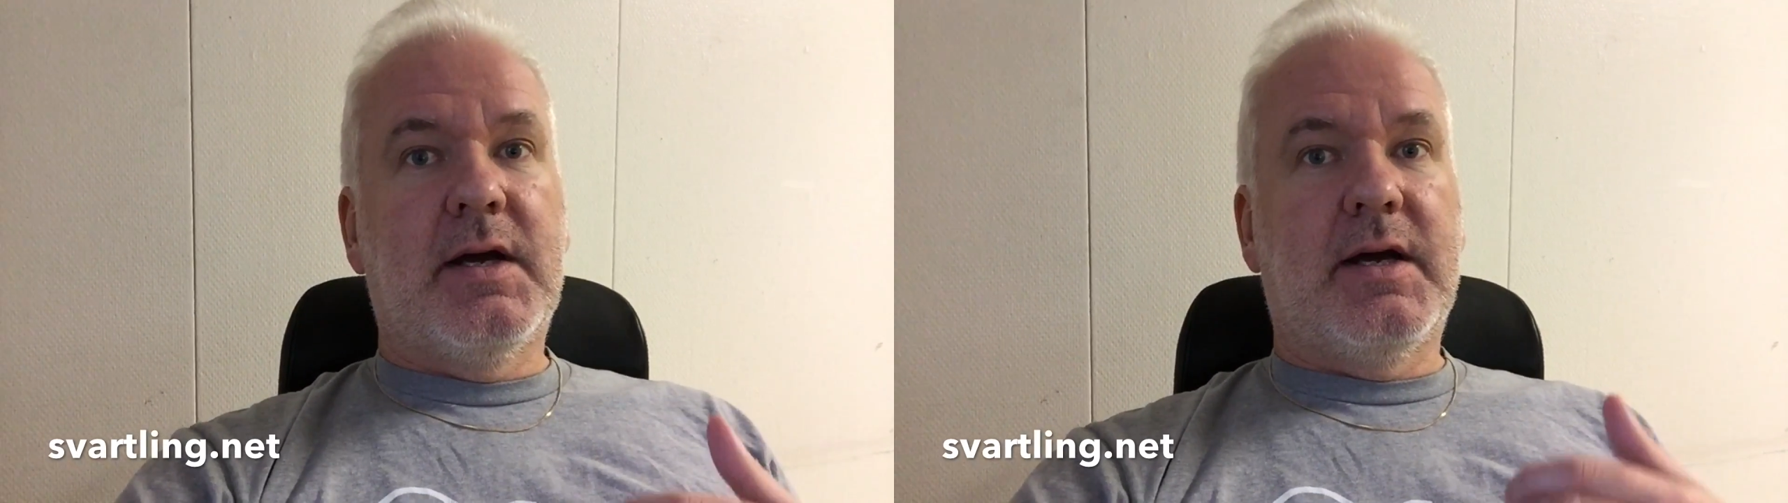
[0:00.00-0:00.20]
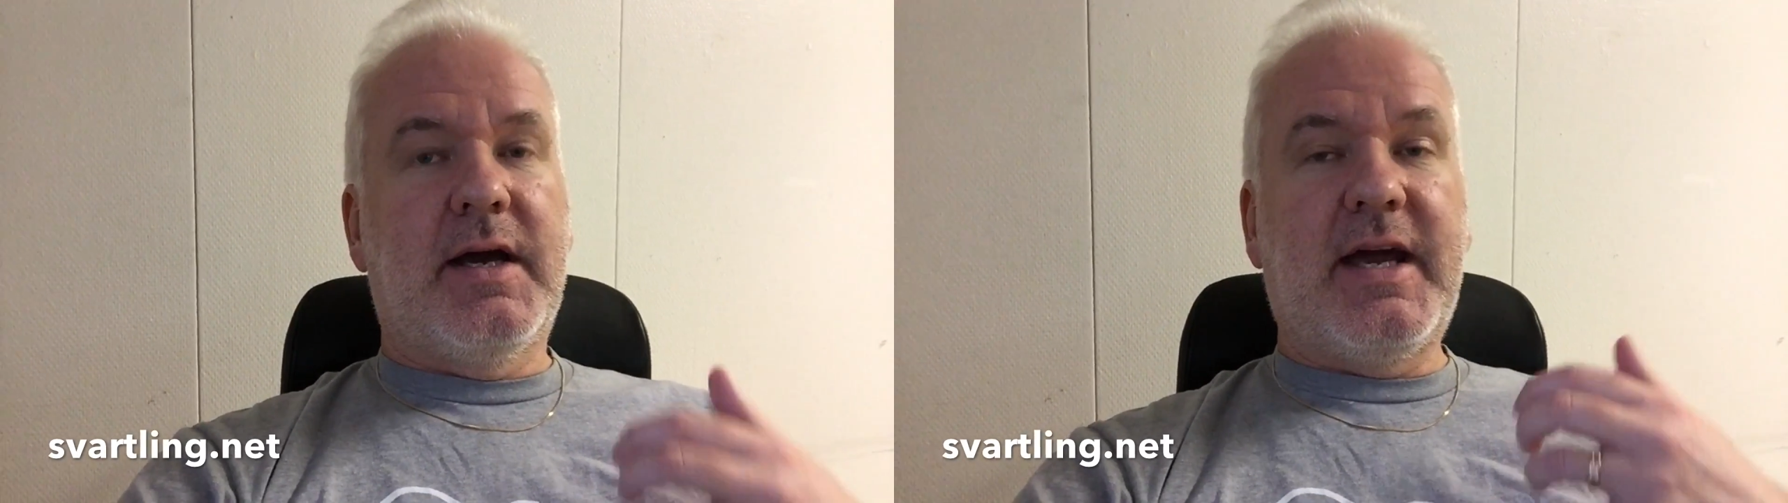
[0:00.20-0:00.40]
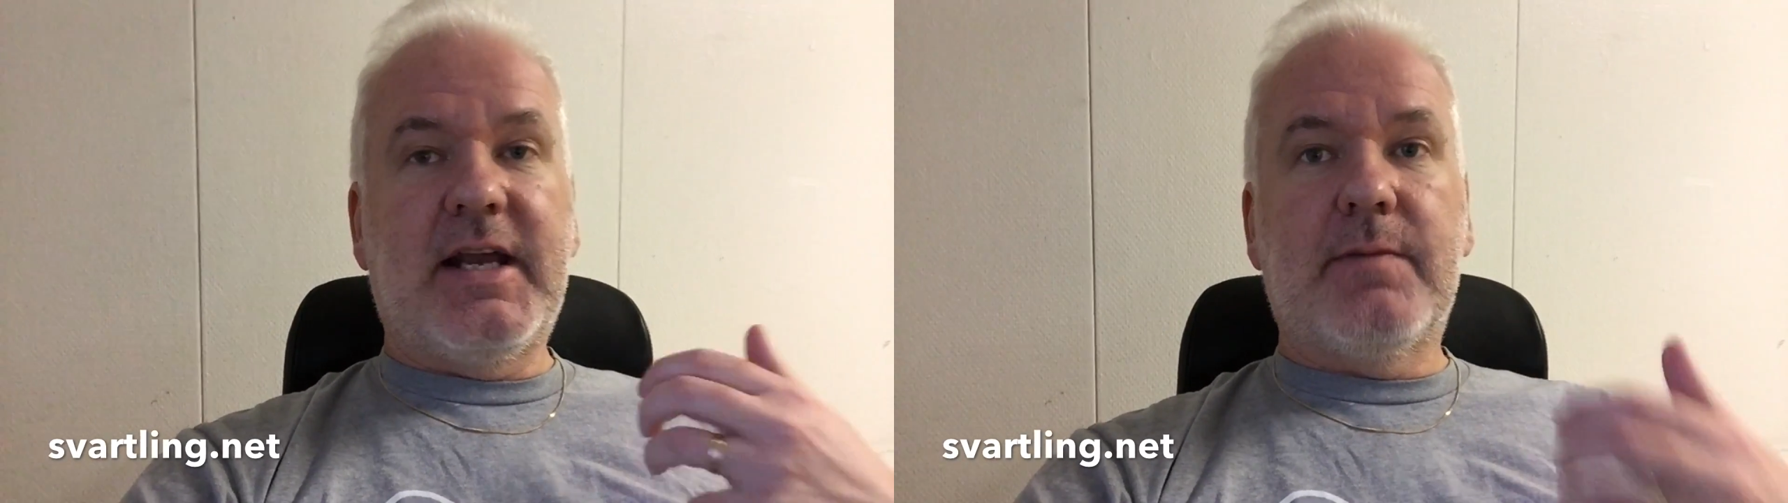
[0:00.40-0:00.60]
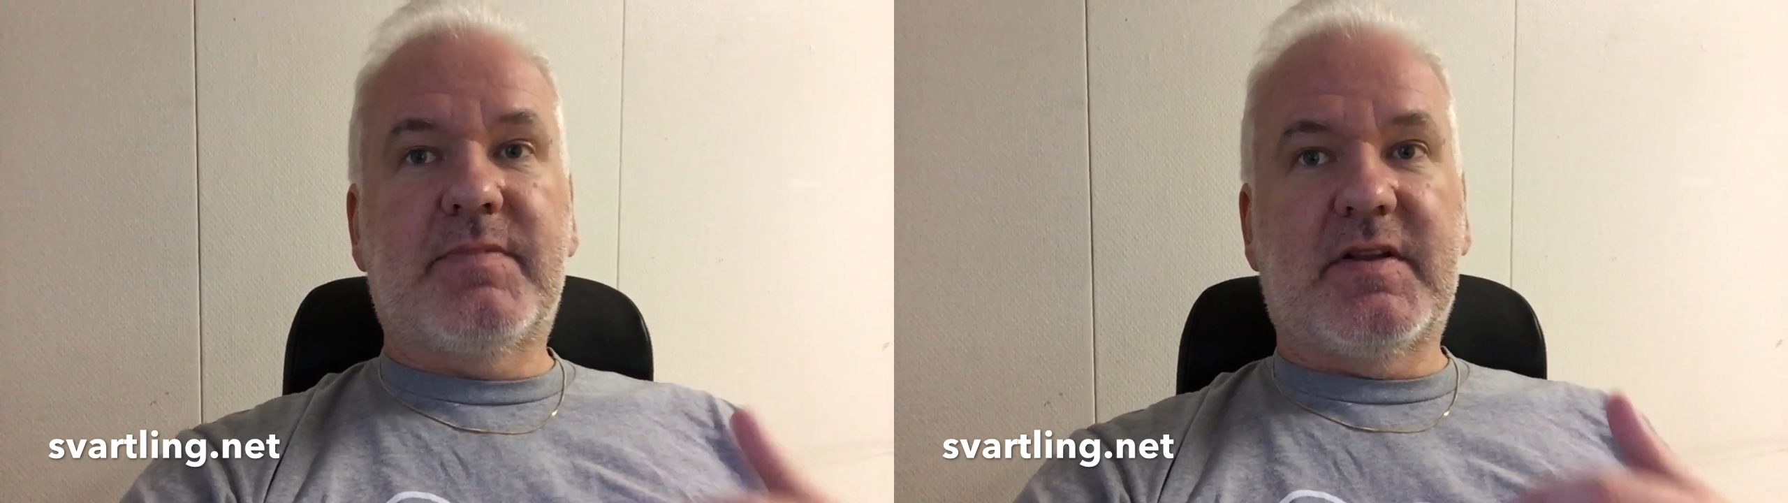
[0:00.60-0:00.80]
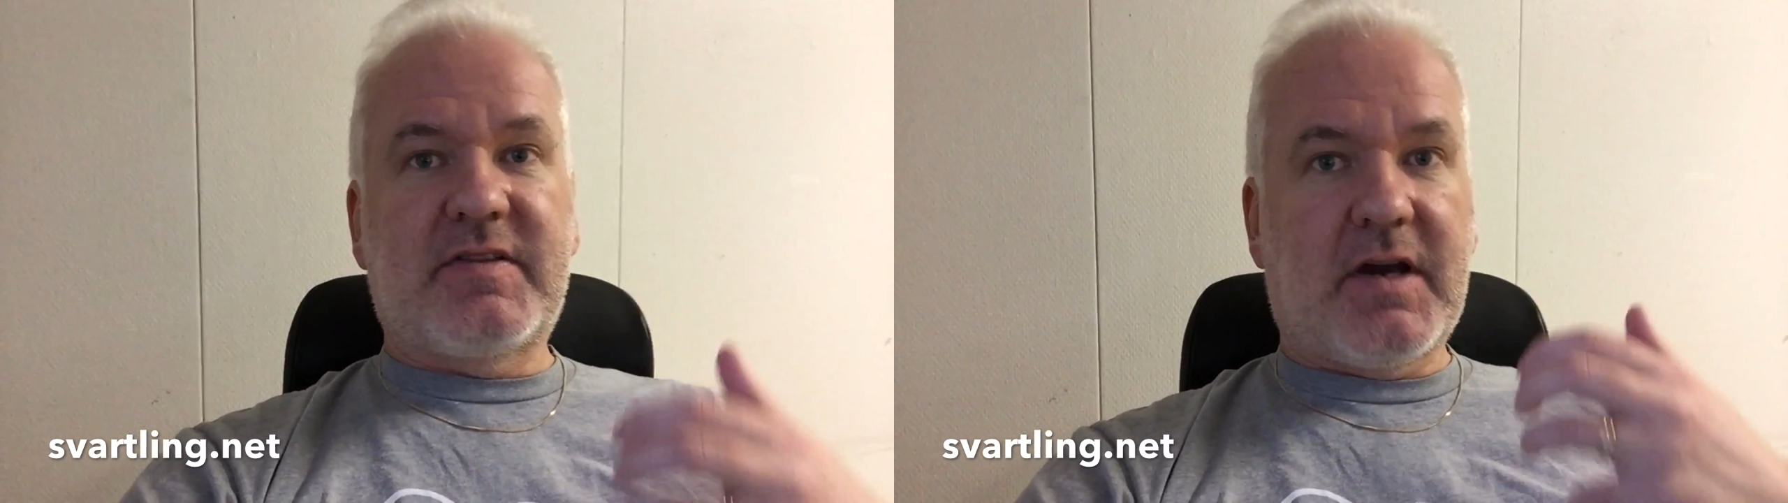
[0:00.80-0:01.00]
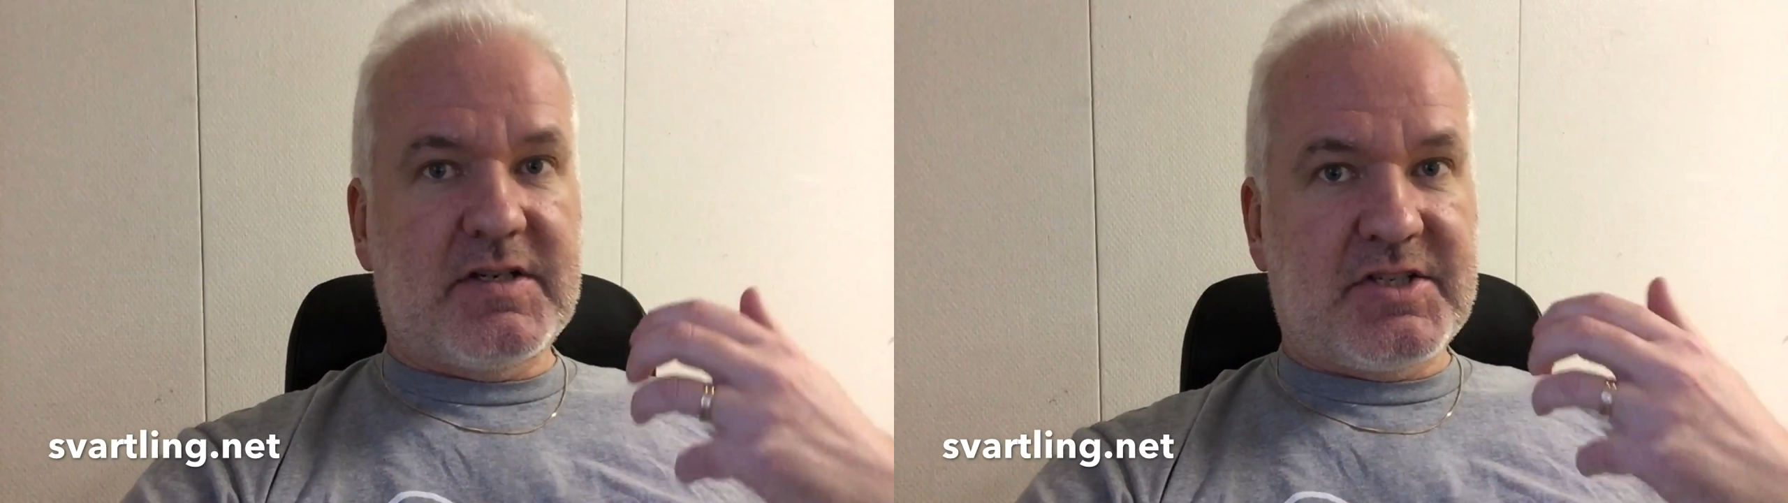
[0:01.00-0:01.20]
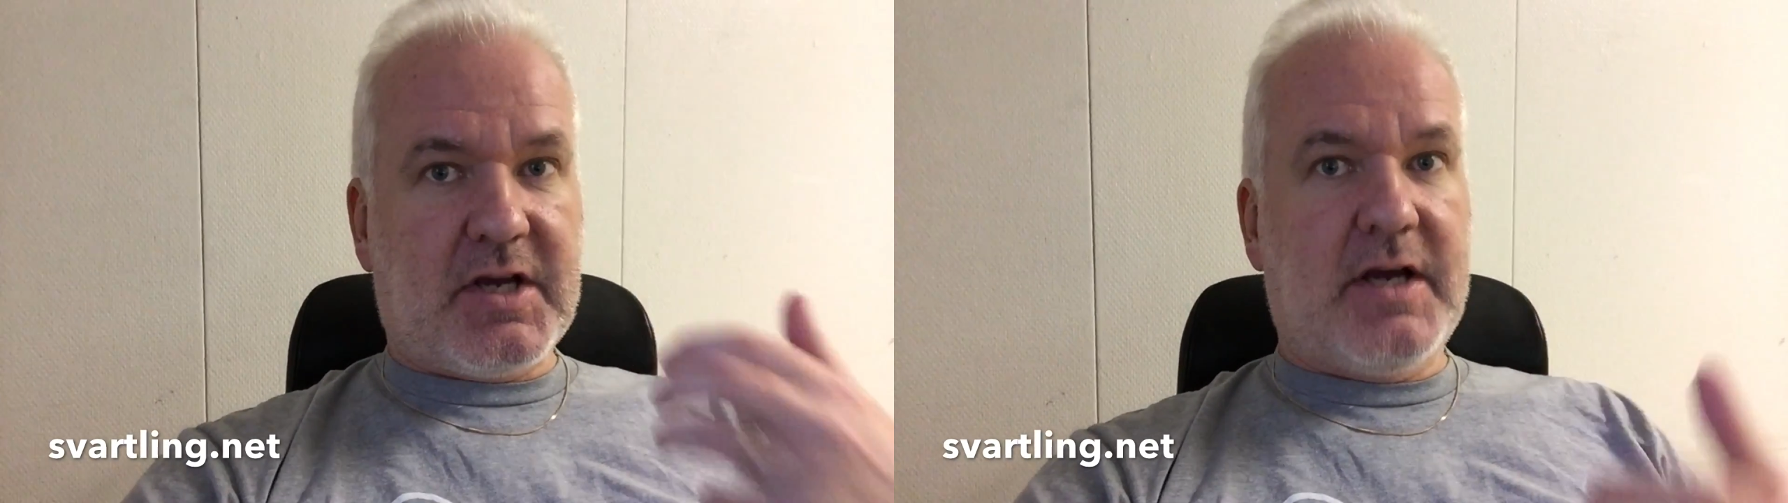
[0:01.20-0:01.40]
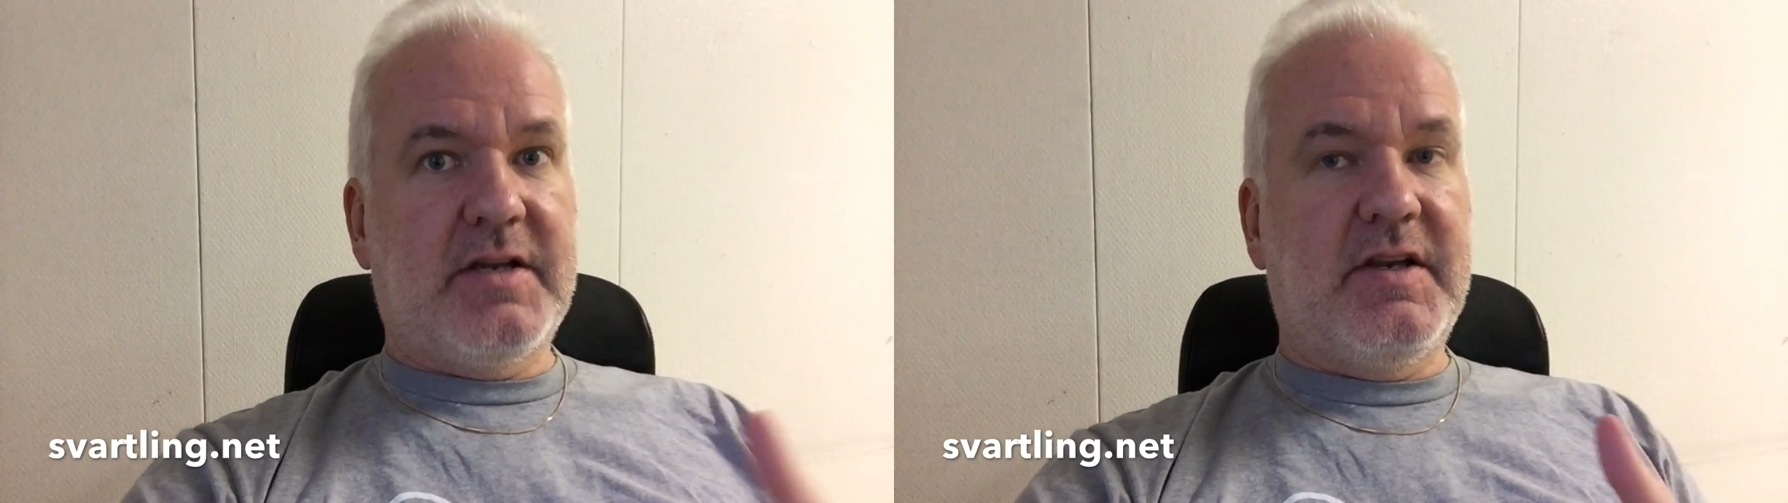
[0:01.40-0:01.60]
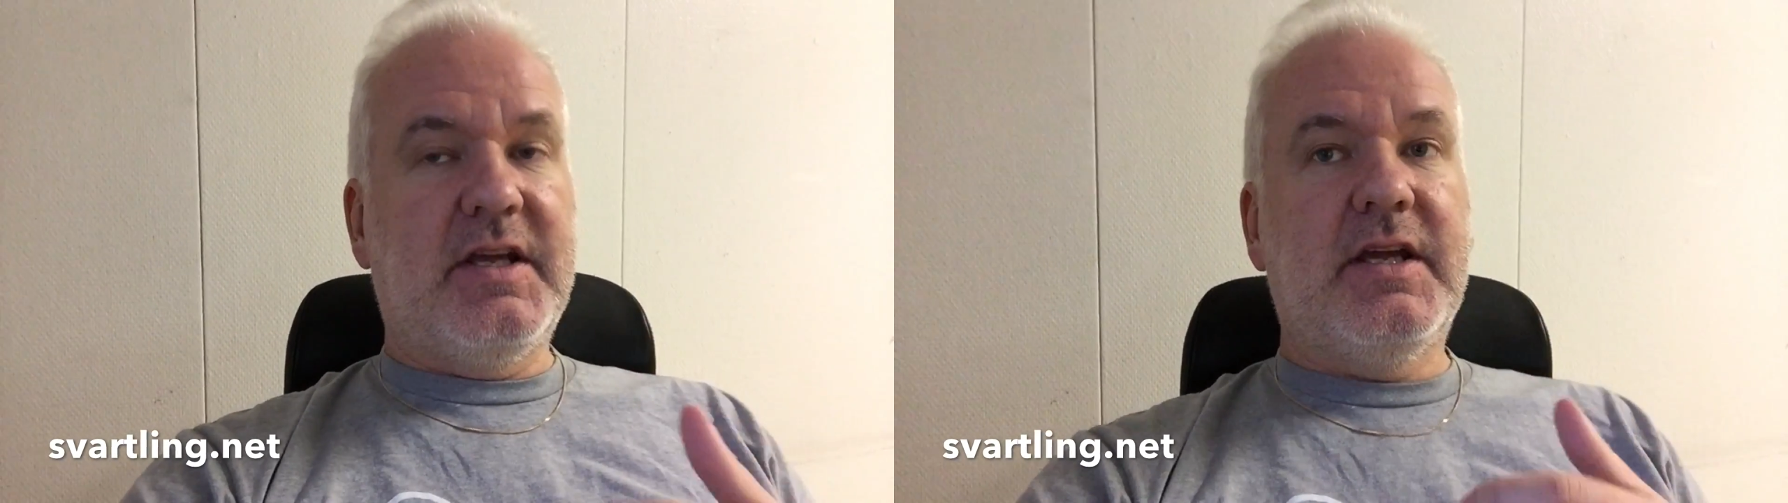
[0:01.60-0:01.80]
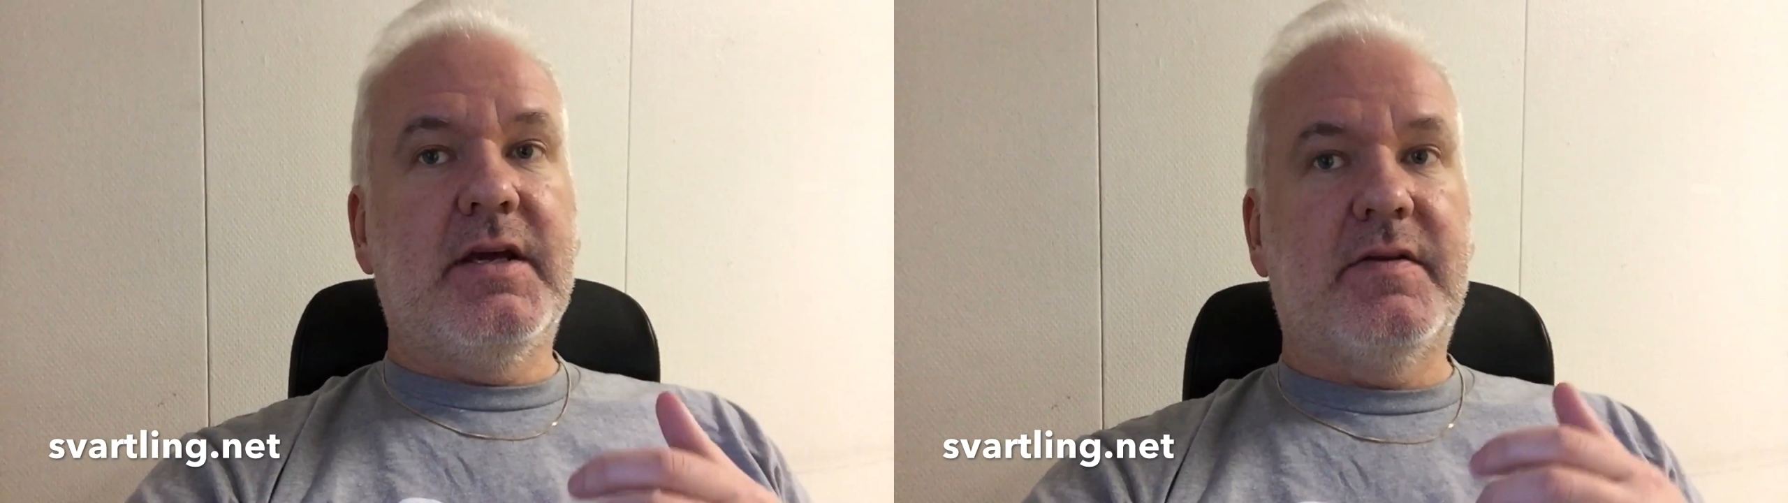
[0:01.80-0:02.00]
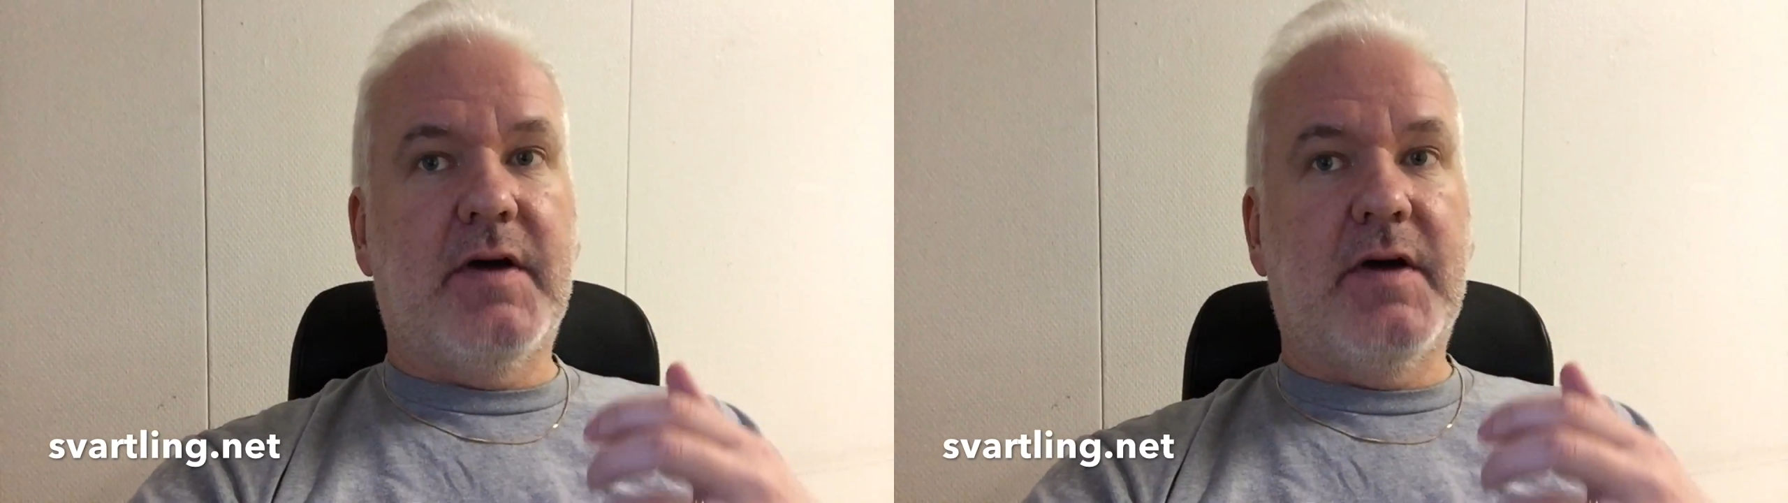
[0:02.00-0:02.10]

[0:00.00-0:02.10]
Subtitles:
help the Touch ID,